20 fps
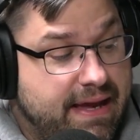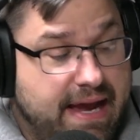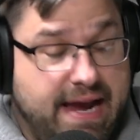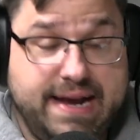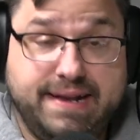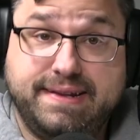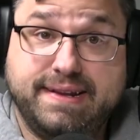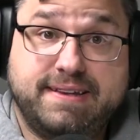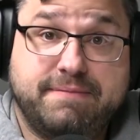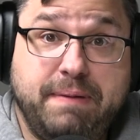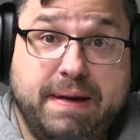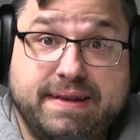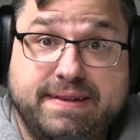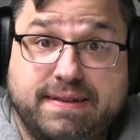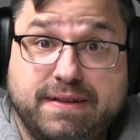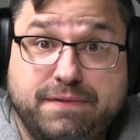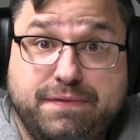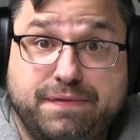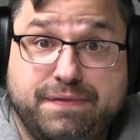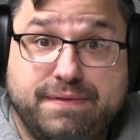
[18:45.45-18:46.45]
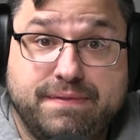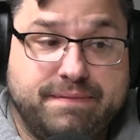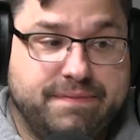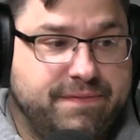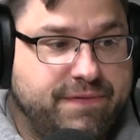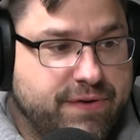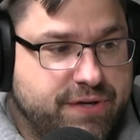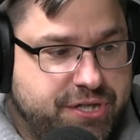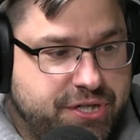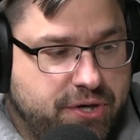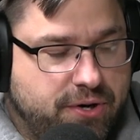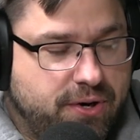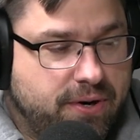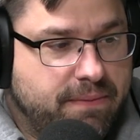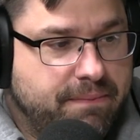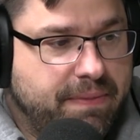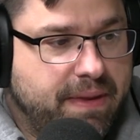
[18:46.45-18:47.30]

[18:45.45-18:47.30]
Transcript: it's expensive for sure.